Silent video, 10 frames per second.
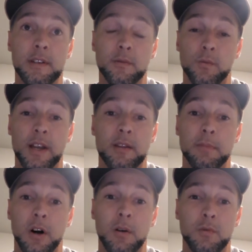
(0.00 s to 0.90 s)
ran the
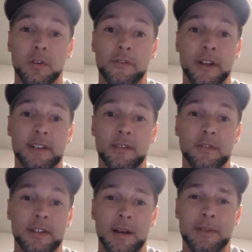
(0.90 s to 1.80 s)
ball more
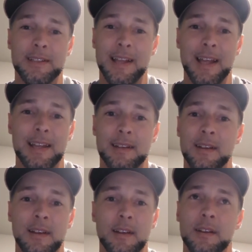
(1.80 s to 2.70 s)
effectively. I mean, dang.
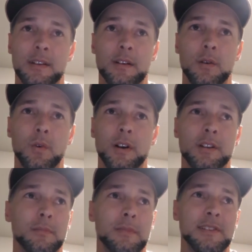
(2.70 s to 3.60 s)

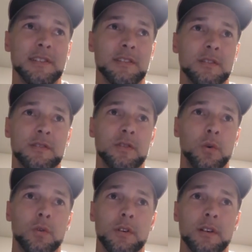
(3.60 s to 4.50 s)
You're missing
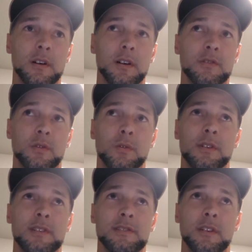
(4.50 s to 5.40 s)

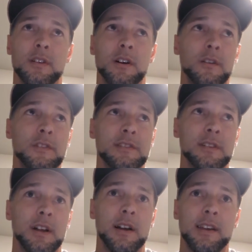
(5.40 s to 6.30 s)
Torrance on the offensive
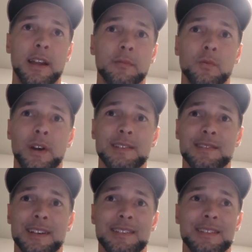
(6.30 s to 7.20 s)
line. Cameron Waits is
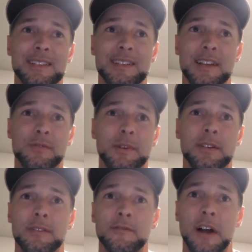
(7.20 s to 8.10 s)
like 6'8",
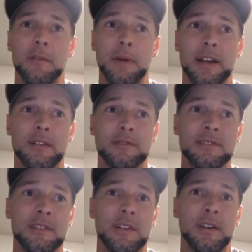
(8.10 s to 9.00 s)
305
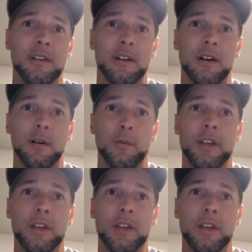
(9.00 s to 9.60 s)
pounds. We